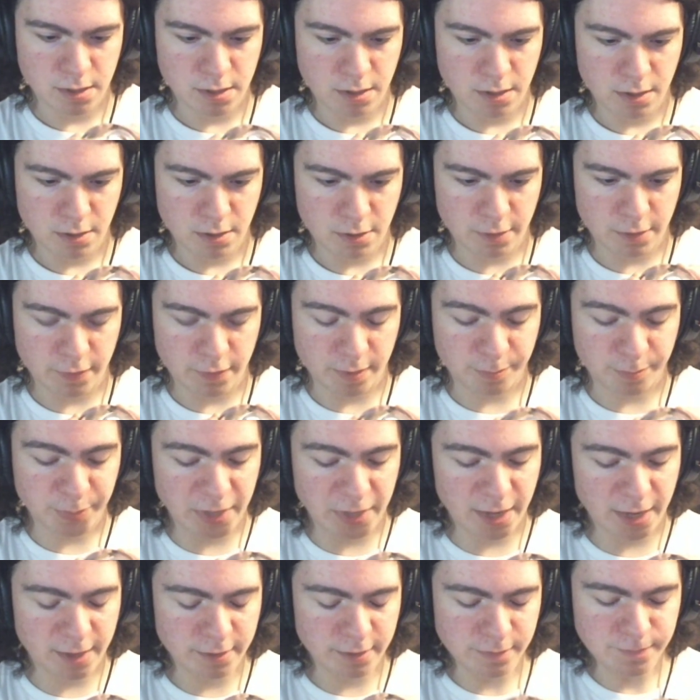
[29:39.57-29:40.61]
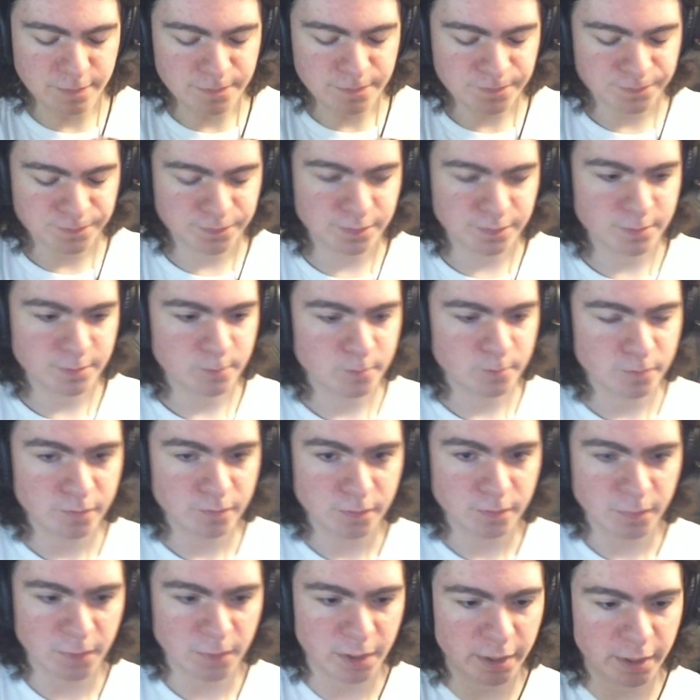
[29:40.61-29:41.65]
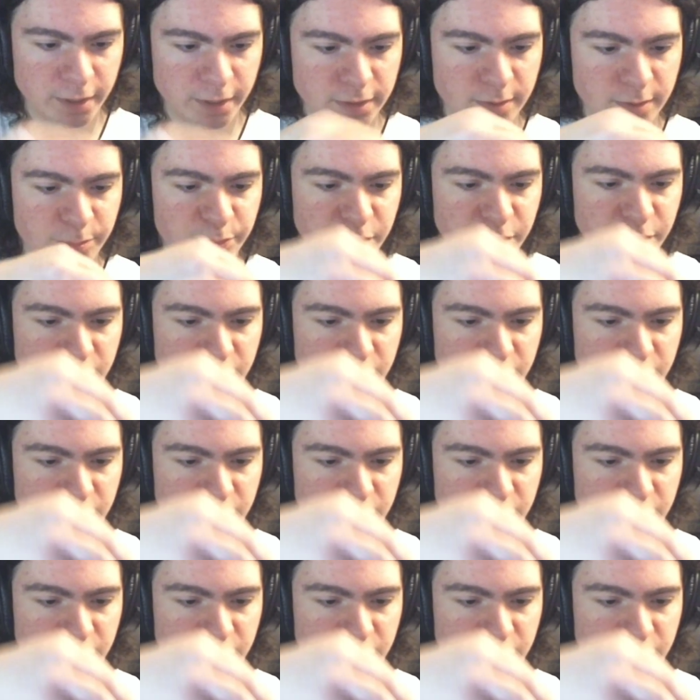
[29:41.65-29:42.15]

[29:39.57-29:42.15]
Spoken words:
on the bottom. And the big